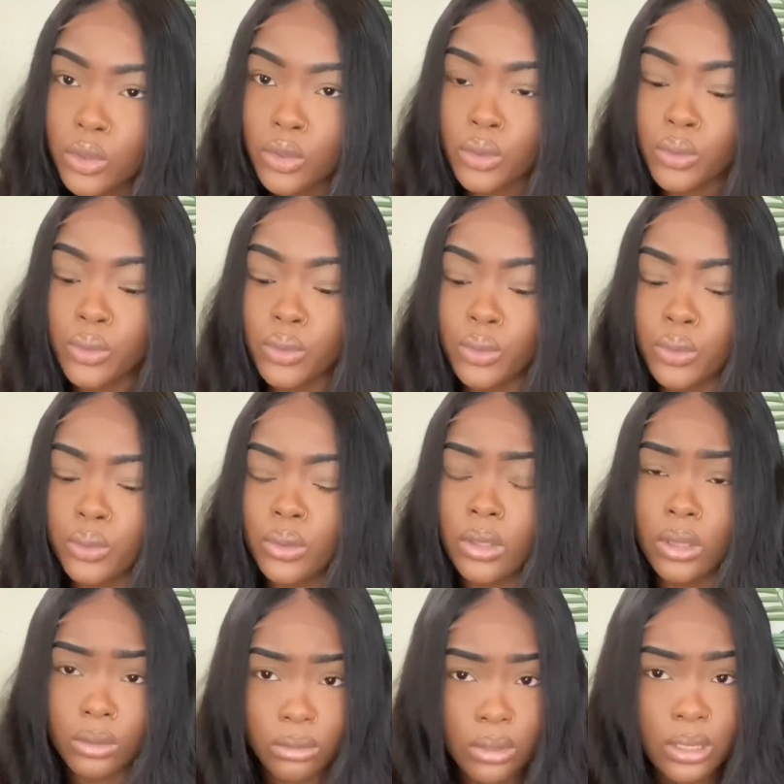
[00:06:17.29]
to
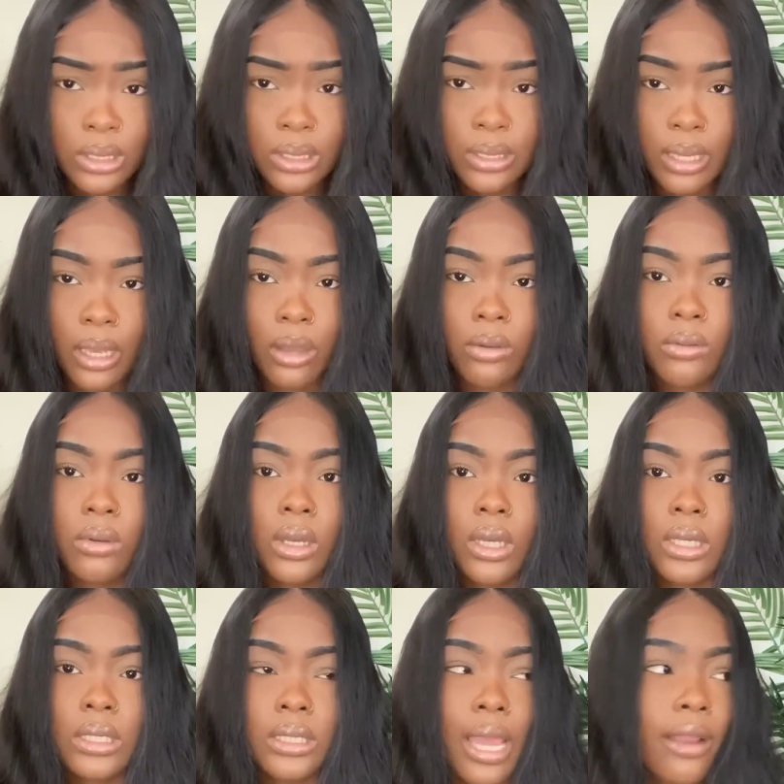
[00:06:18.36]
glue this down
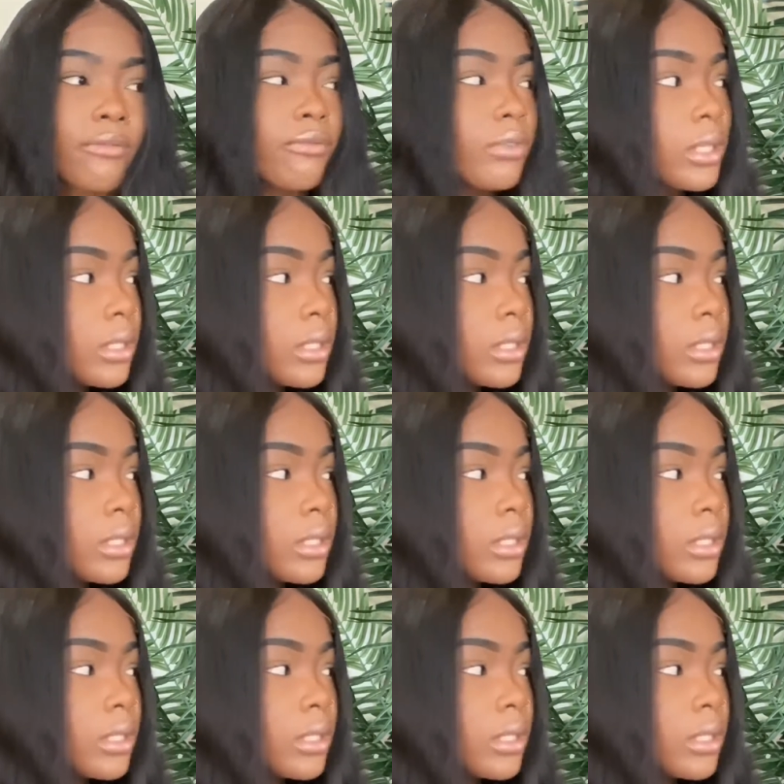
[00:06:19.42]
because I really